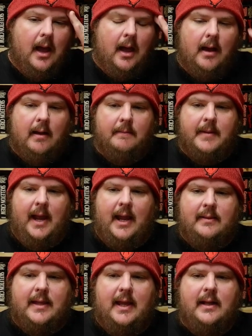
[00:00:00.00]
um,
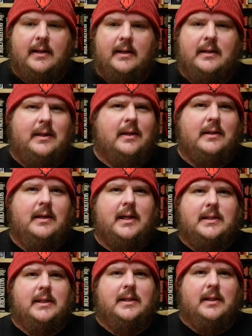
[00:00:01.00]
and then you, you
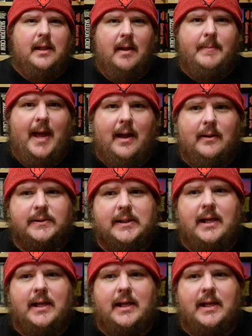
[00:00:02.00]
get to the clubhouse,